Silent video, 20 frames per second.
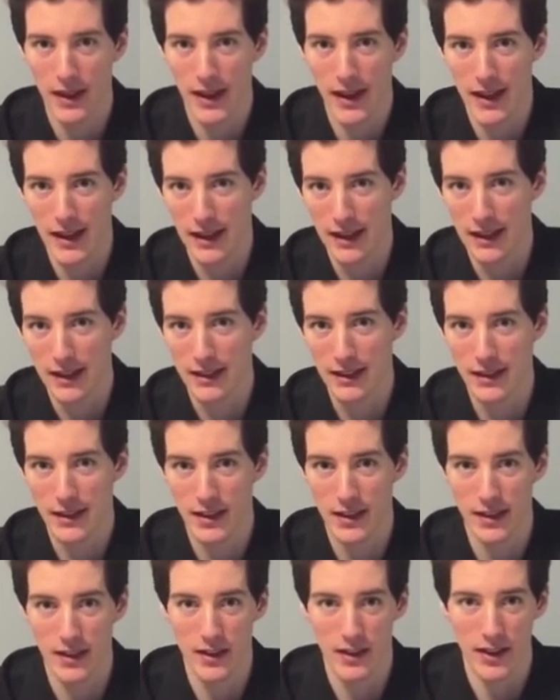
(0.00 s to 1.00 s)
And
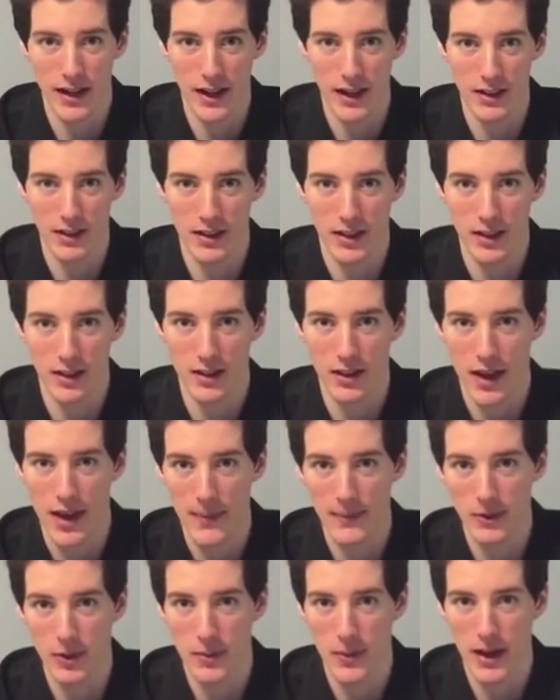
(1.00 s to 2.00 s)
the next thing to
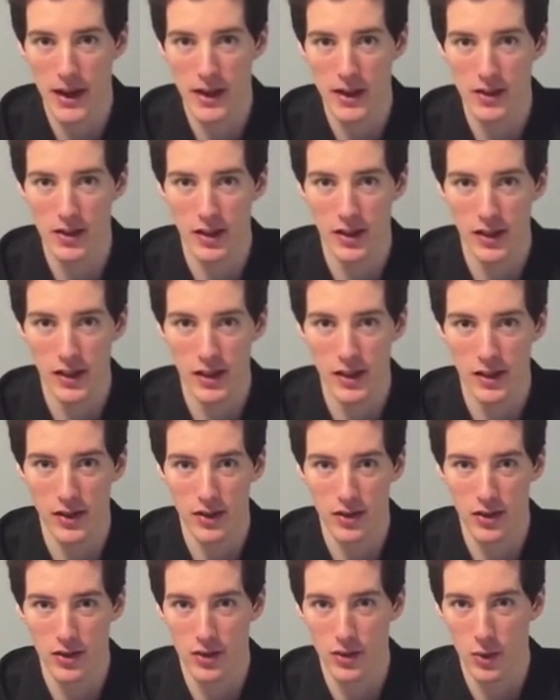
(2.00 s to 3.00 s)
optimize
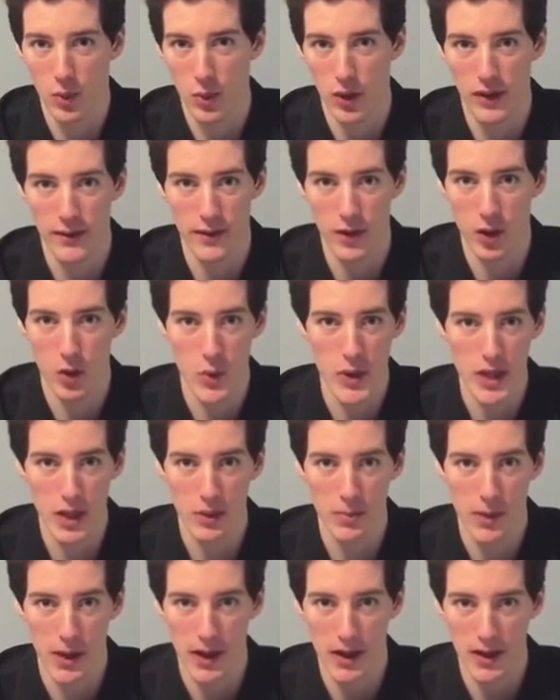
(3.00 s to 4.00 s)
is whatever your weak
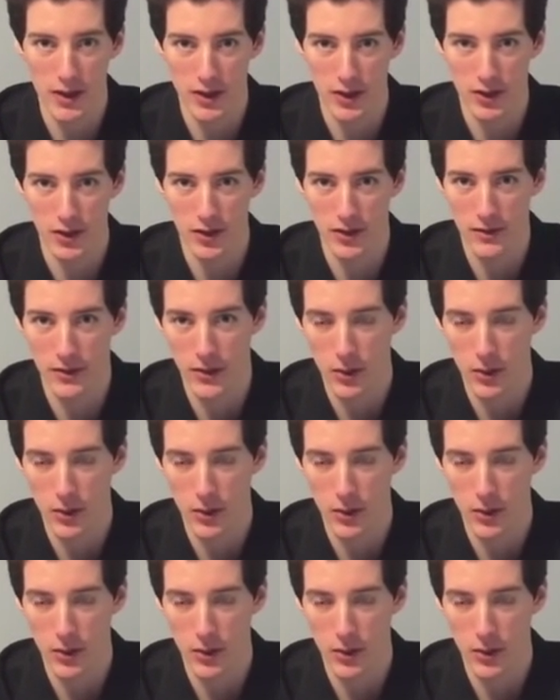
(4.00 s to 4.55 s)
spot is,